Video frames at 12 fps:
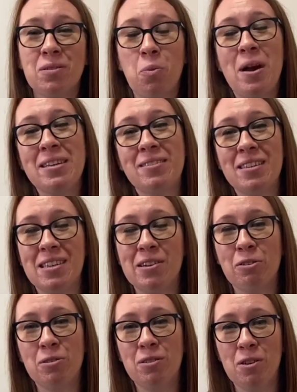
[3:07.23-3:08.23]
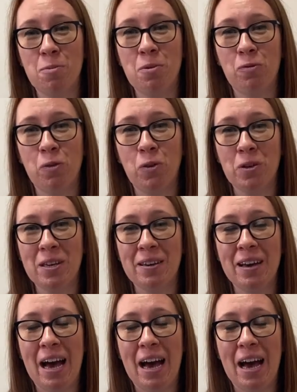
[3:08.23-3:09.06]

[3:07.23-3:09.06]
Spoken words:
to wait a year or two before you